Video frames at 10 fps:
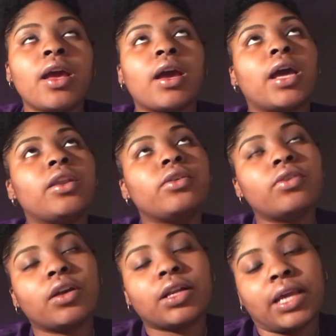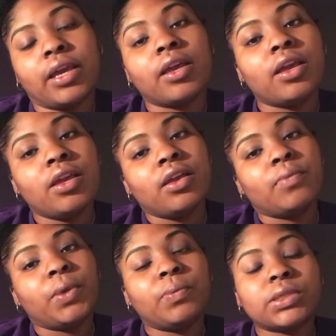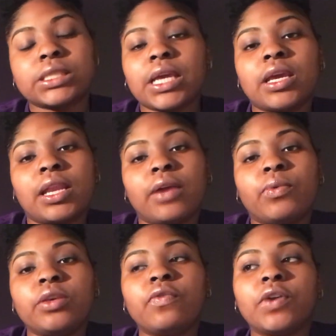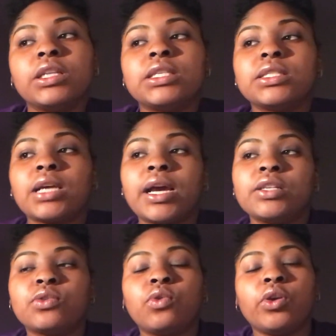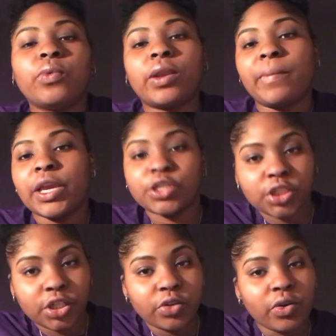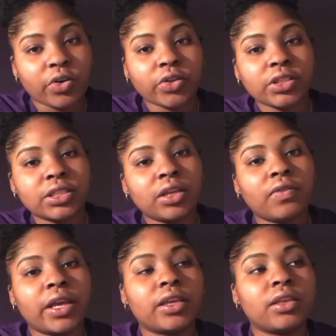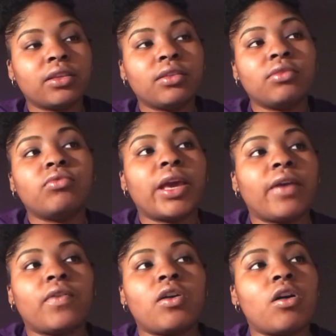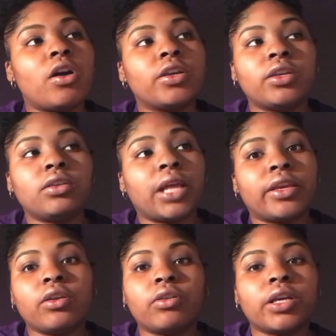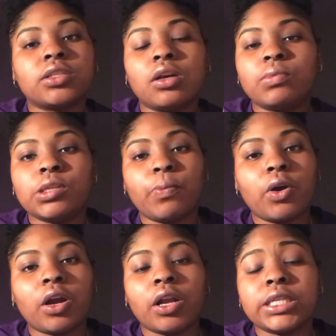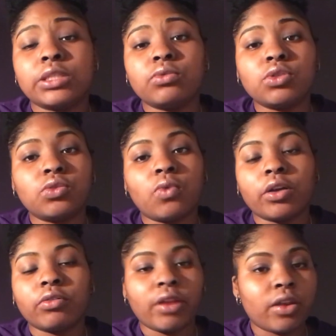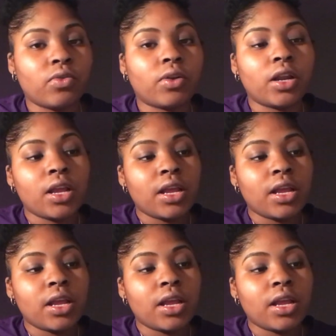I know you heard like people say like when you first get to high school, you want to make sure you own your stuff, like you have like your grades are up to par as soon as you walk through that door,